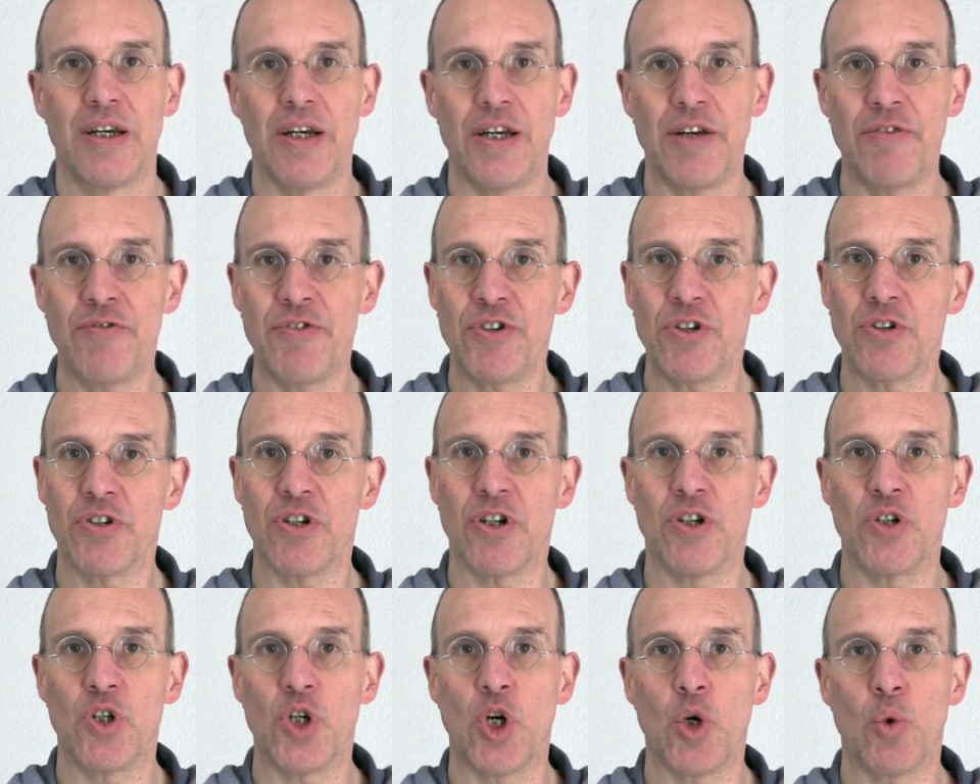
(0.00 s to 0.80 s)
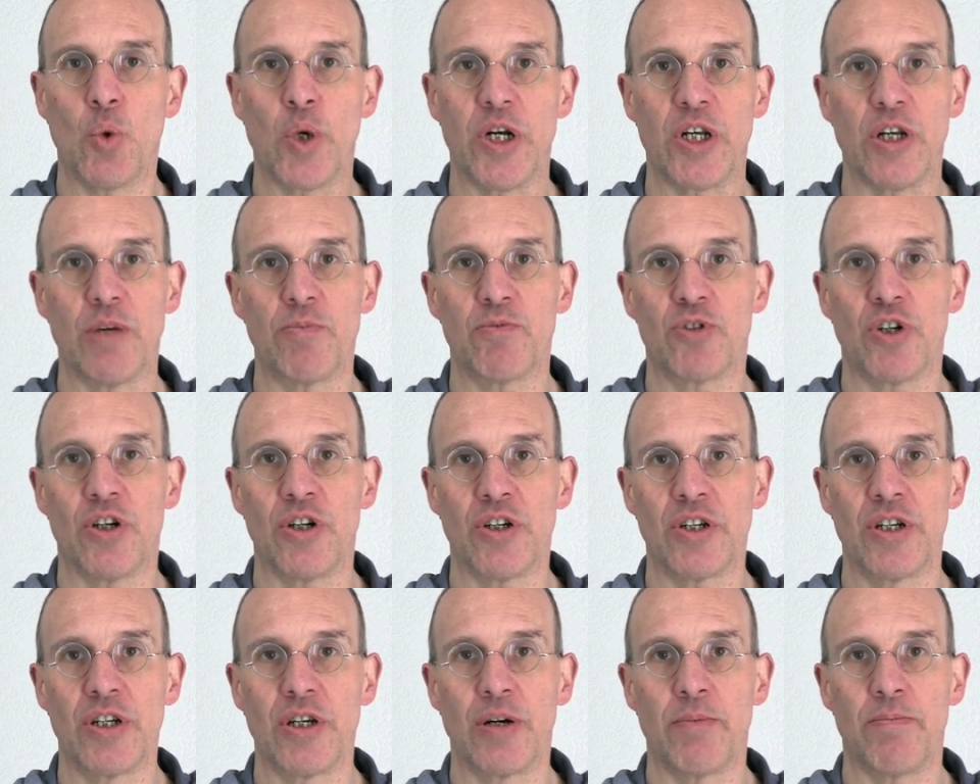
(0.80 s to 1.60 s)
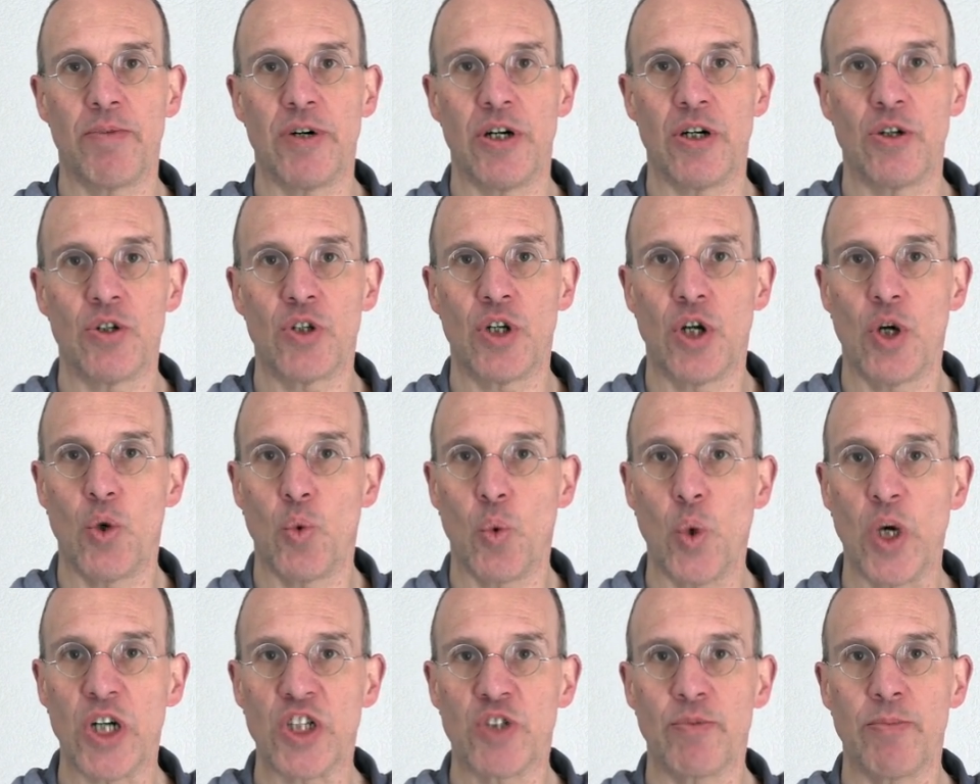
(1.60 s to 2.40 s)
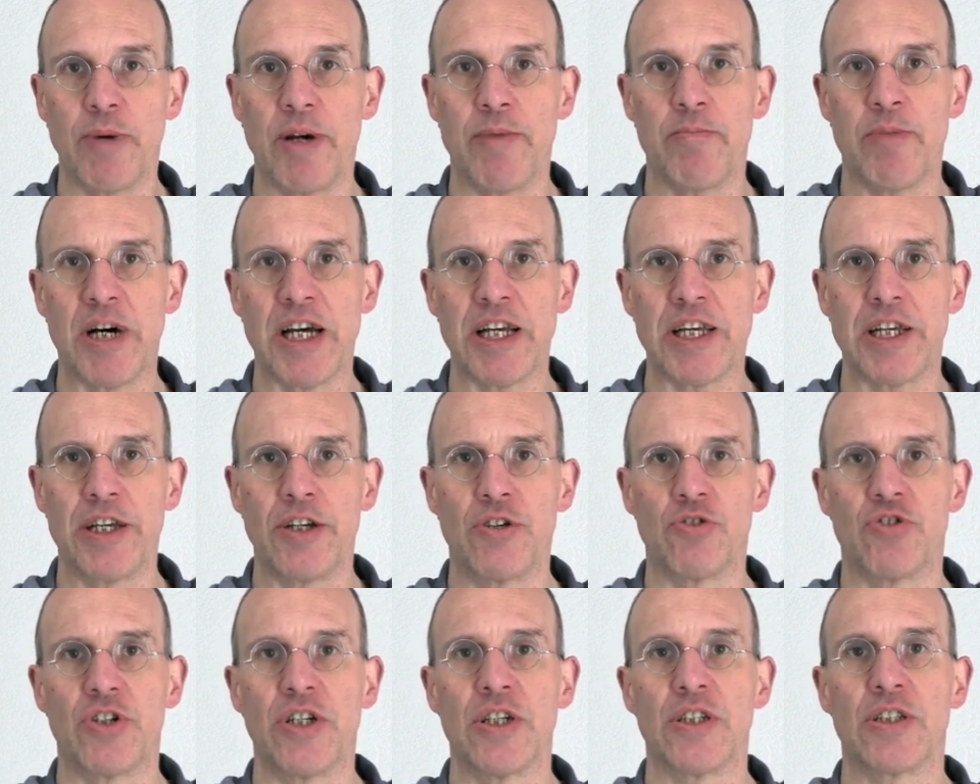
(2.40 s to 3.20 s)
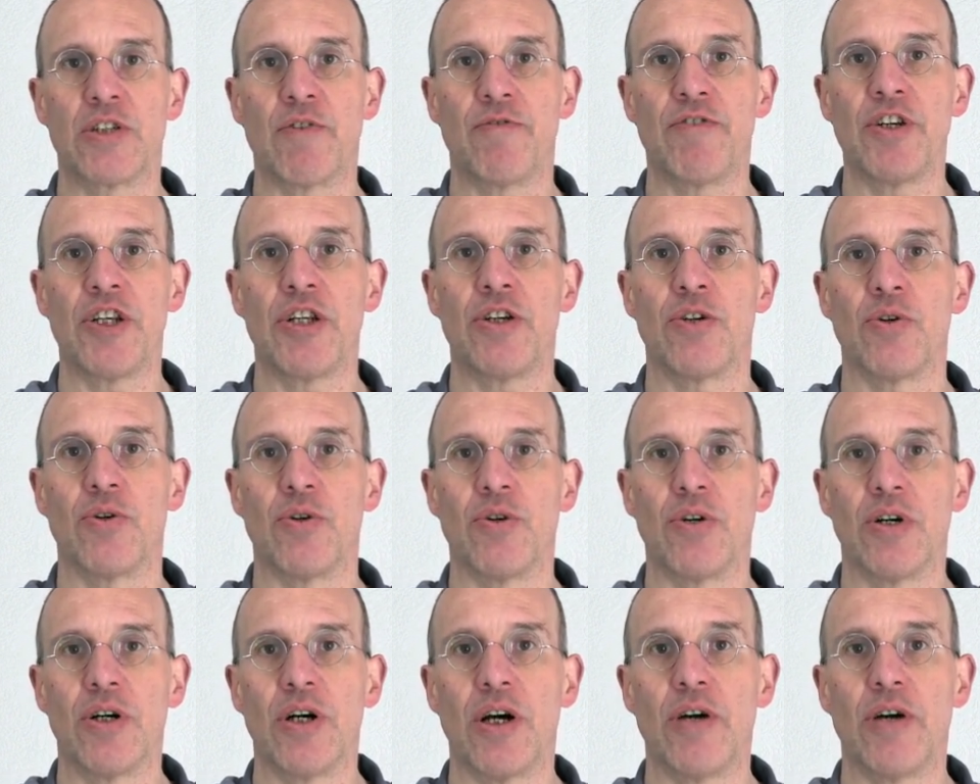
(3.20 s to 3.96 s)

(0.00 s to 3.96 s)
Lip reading: If you don't know what I'm talking about, watch my monkey rings video.